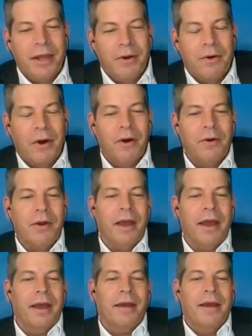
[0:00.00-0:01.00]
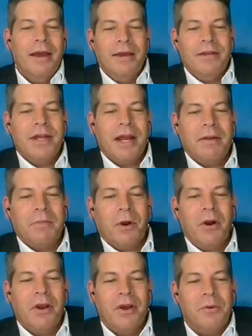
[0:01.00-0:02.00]
you. Okay. Jana
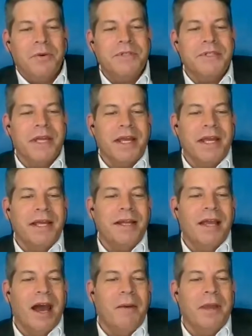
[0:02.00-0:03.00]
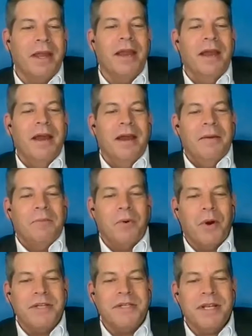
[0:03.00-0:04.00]
Barnhill was the incoming
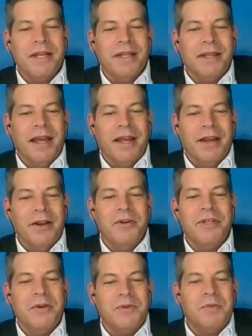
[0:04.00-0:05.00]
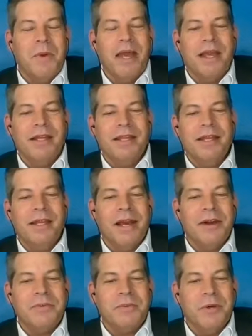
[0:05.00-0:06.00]
president that year, and she was making the
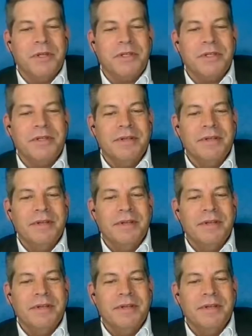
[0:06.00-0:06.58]
announcements,